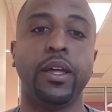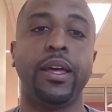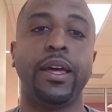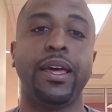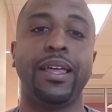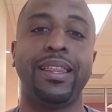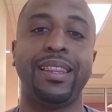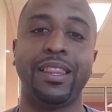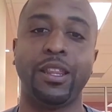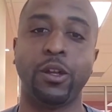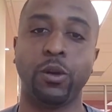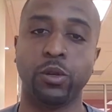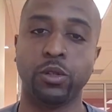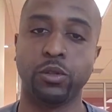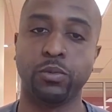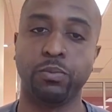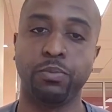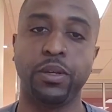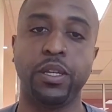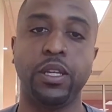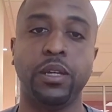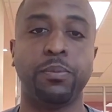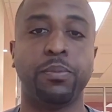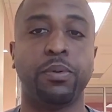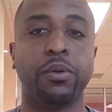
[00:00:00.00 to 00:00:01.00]
And those
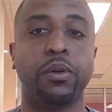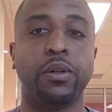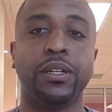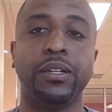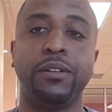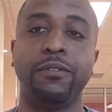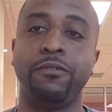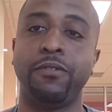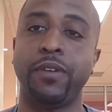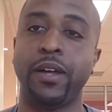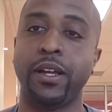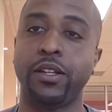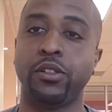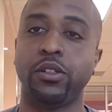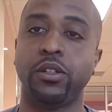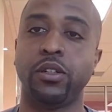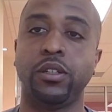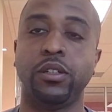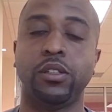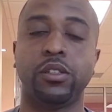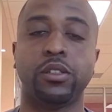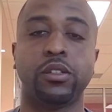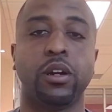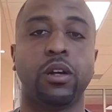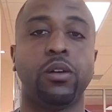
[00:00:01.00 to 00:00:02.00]
people
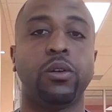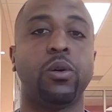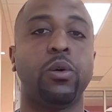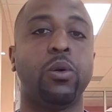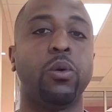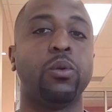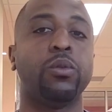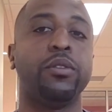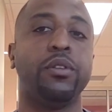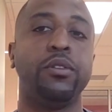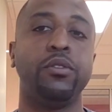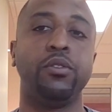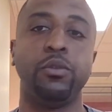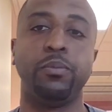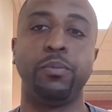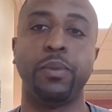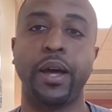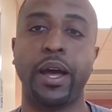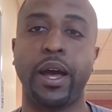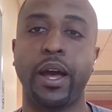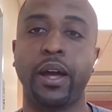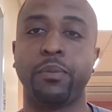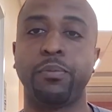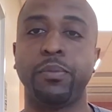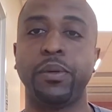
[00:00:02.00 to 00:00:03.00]
eventually start holding you
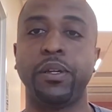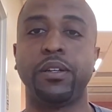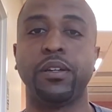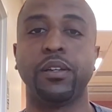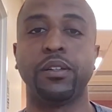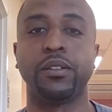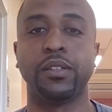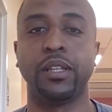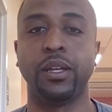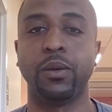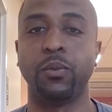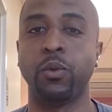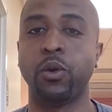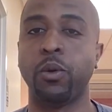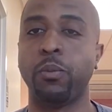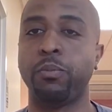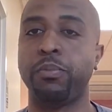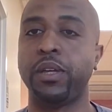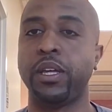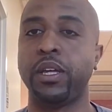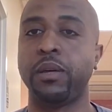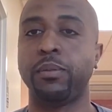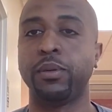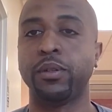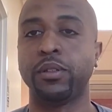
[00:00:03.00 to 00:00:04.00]
back because they won't
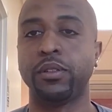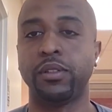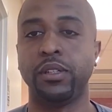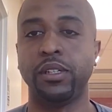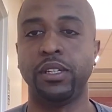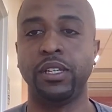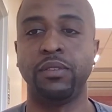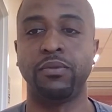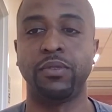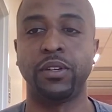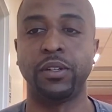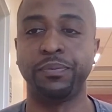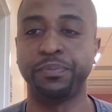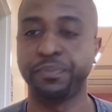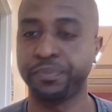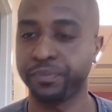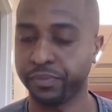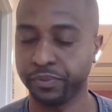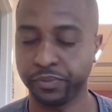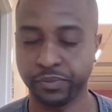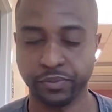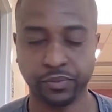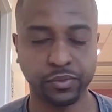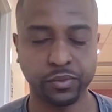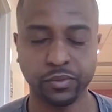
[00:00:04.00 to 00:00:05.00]
be able to even
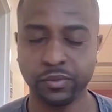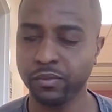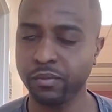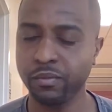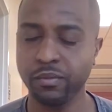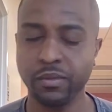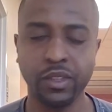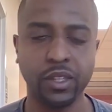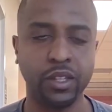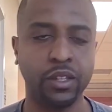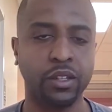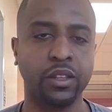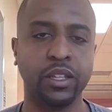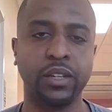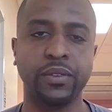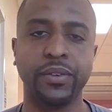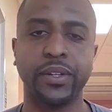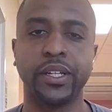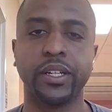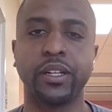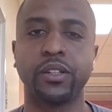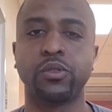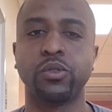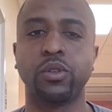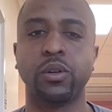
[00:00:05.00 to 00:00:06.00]

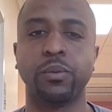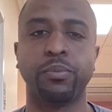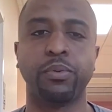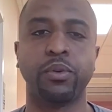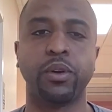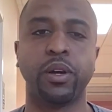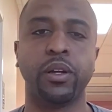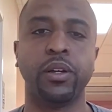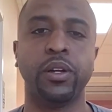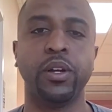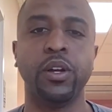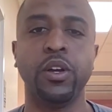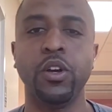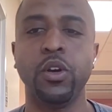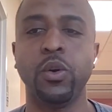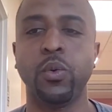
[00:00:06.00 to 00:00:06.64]
get to a point